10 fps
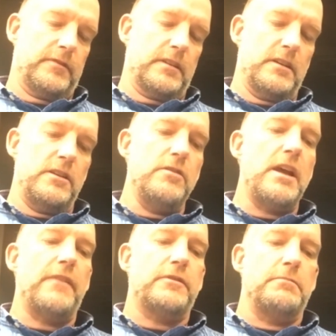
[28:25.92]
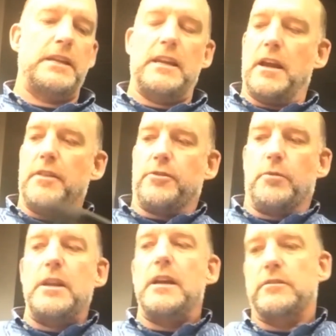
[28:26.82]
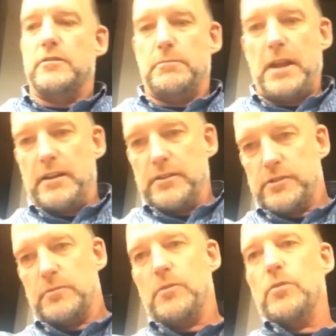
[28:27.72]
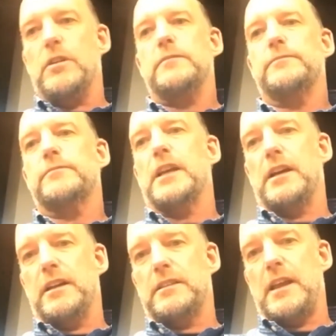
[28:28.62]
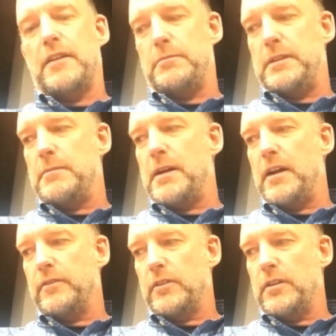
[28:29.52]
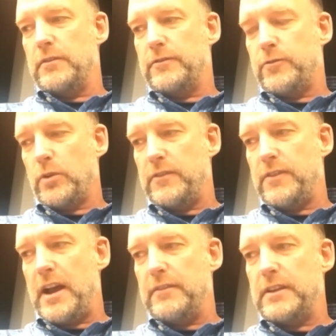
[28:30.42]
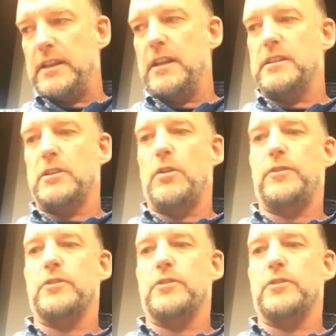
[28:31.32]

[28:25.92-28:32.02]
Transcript: You'd have to be 300 pounds or more to have a BMI of 45. And so if you're